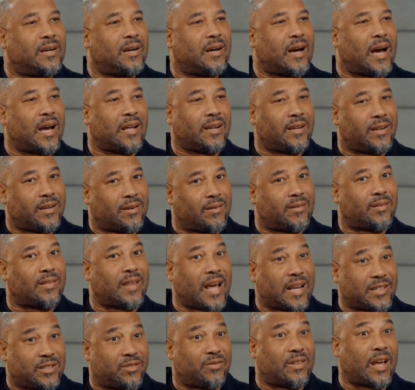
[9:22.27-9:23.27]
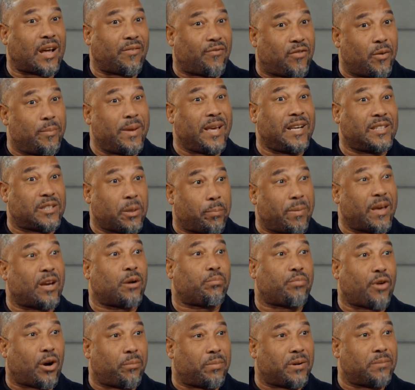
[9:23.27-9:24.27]
And that, for me, is a bigger
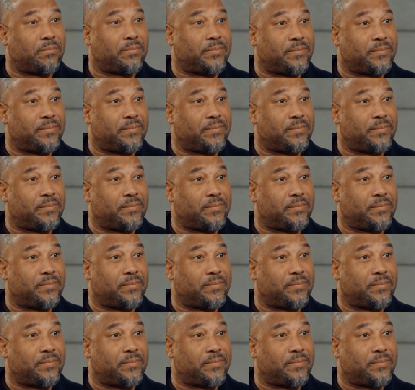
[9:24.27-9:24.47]
problem.